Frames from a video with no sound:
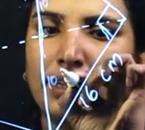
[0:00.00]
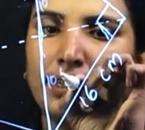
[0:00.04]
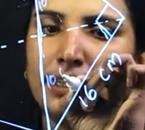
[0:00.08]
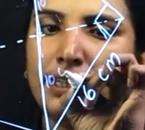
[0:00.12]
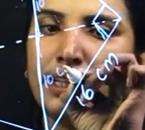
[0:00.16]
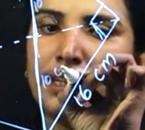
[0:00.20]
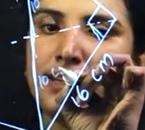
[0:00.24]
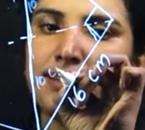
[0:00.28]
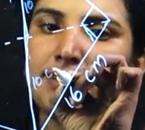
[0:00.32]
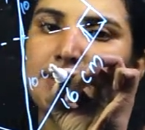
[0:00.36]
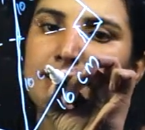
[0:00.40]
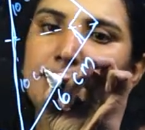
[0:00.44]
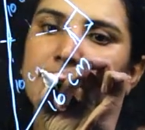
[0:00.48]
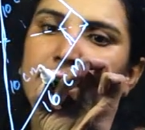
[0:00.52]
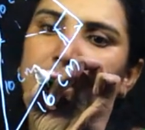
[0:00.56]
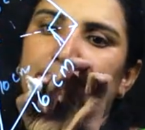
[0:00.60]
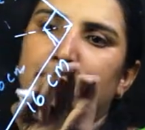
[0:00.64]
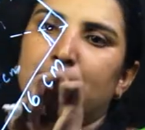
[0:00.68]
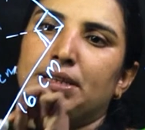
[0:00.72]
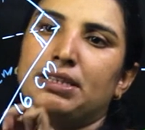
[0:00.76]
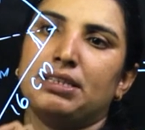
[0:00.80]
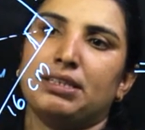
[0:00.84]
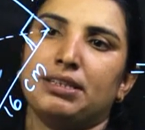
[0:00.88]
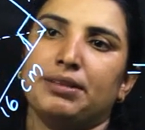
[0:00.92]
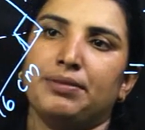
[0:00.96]
10 cm.
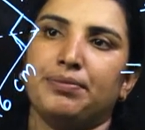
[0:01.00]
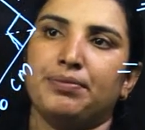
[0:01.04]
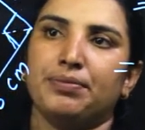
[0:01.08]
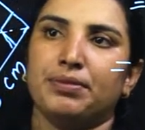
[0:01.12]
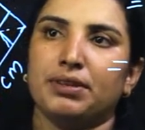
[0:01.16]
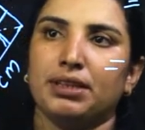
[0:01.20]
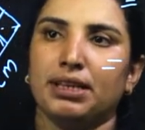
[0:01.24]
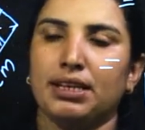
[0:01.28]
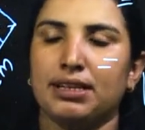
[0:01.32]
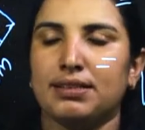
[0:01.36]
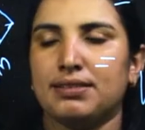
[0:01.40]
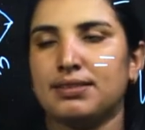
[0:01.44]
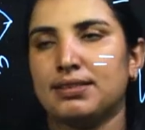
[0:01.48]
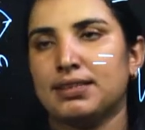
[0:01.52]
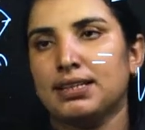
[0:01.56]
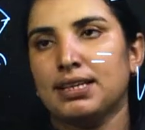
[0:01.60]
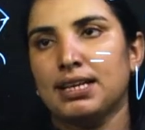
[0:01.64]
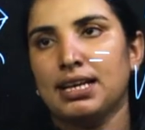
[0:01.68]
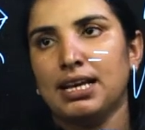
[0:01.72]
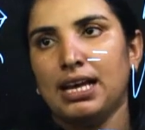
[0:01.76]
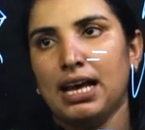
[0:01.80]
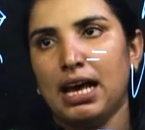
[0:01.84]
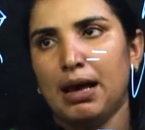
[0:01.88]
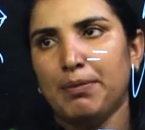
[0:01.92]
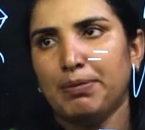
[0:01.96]
Yes.
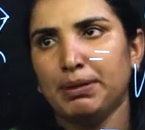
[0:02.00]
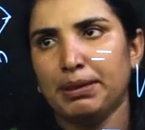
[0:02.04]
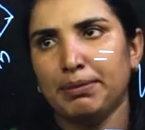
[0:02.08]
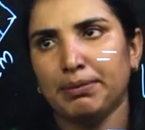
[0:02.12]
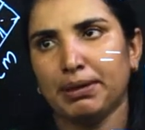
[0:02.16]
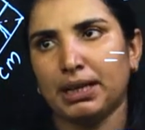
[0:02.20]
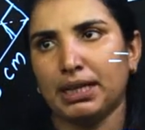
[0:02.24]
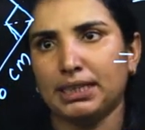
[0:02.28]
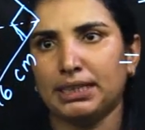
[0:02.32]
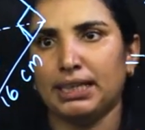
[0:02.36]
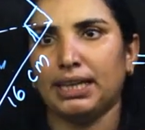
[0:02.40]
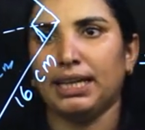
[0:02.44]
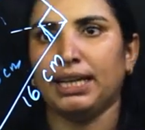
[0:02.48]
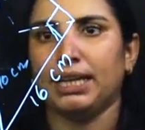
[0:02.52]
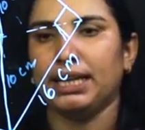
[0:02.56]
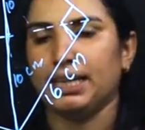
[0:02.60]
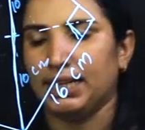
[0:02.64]
Now we have to do